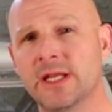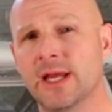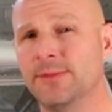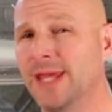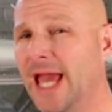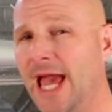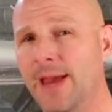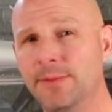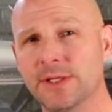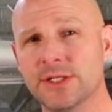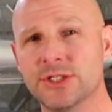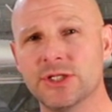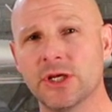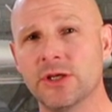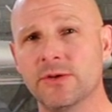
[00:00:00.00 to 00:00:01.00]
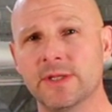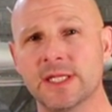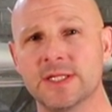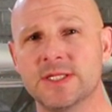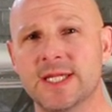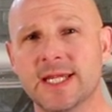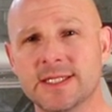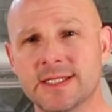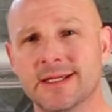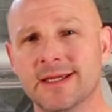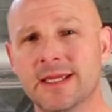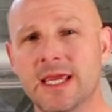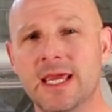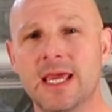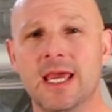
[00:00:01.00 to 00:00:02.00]
I'll be happy to show you in the
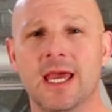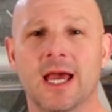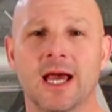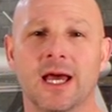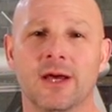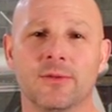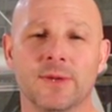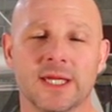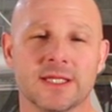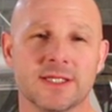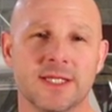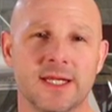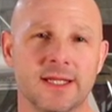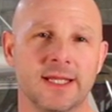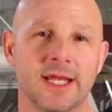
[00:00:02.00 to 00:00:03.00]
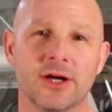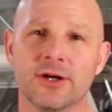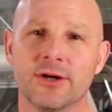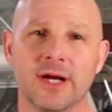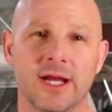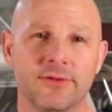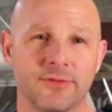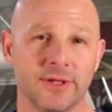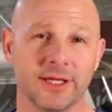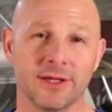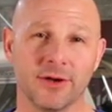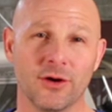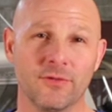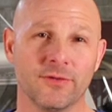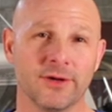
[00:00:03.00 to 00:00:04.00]
Cessna. Uh, we can sit in the aircraft, we can
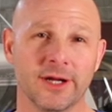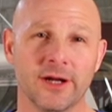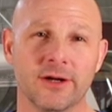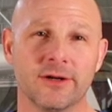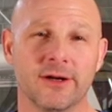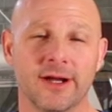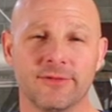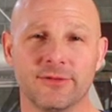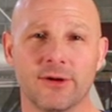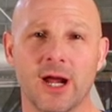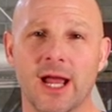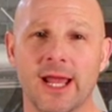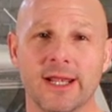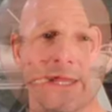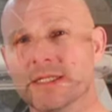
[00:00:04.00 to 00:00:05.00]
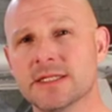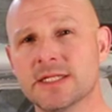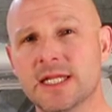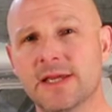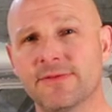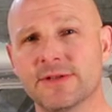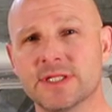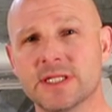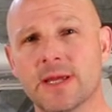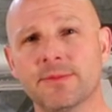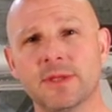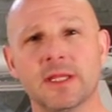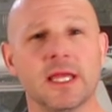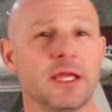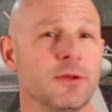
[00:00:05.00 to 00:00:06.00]
go for an aircraft ride and see if it's
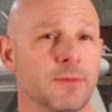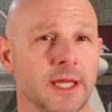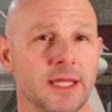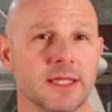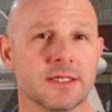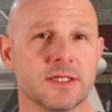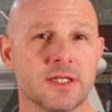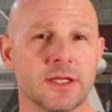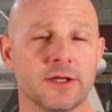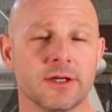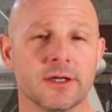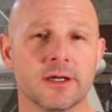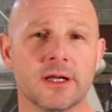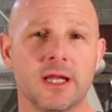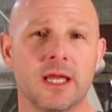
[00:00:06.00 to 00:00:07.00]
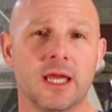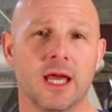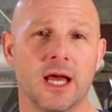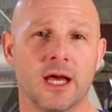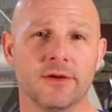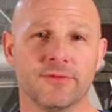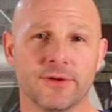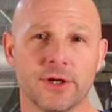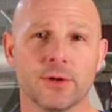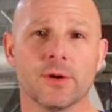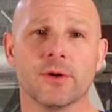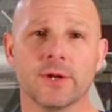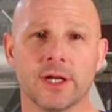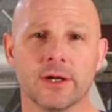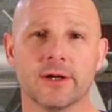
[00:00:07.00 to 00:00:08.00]
something that you might consider uh, for your
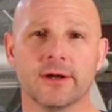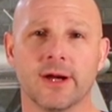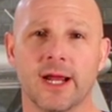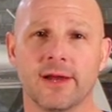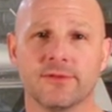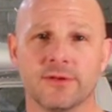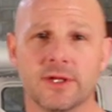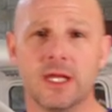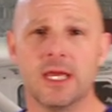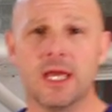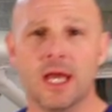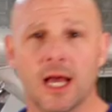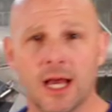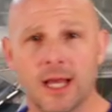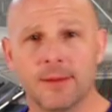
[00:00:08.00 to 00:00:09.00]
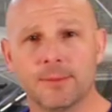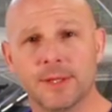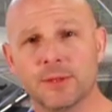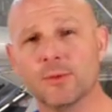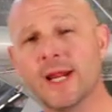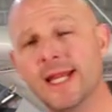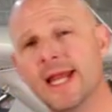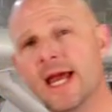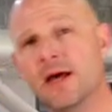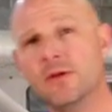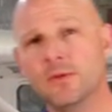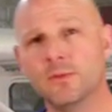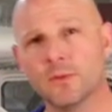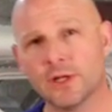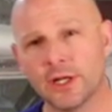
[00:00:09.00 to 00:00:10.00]
own aircraft. Uh, but right
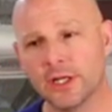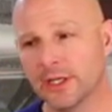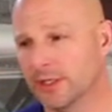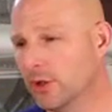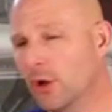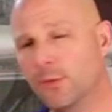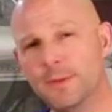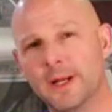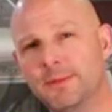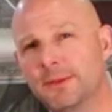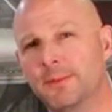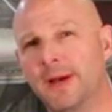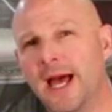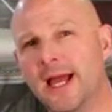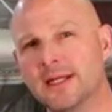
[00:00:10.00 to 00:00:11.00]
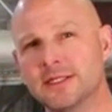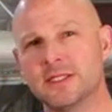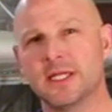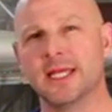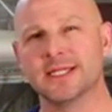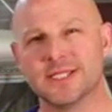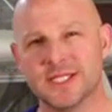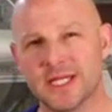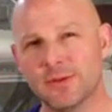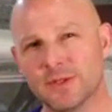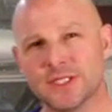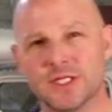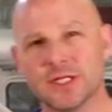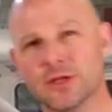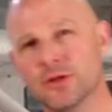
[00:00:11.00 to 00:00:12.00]
now, we're gonna open up the box and see
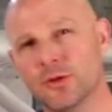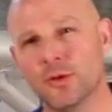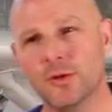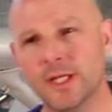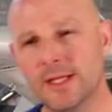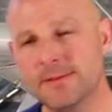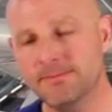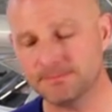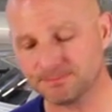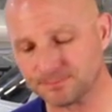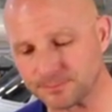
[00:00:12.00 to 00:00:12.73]
what's included.